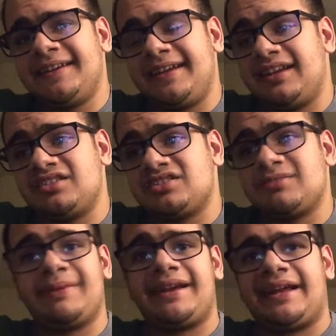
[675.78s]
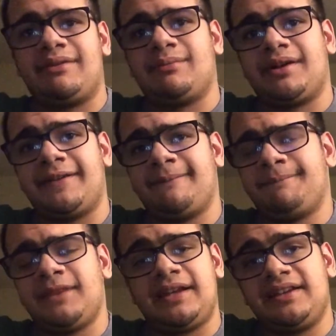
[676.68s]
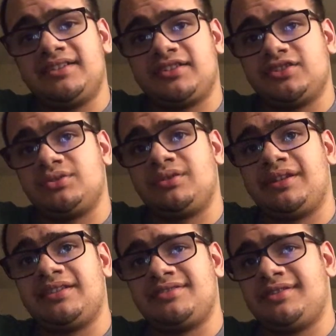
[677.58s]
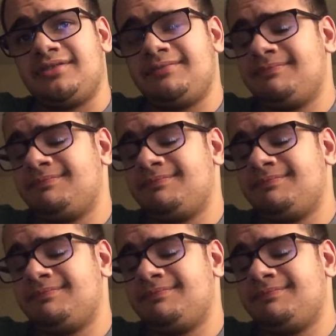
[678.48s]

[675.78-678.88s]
And it's just a bad habit of mine. I need to control that, so.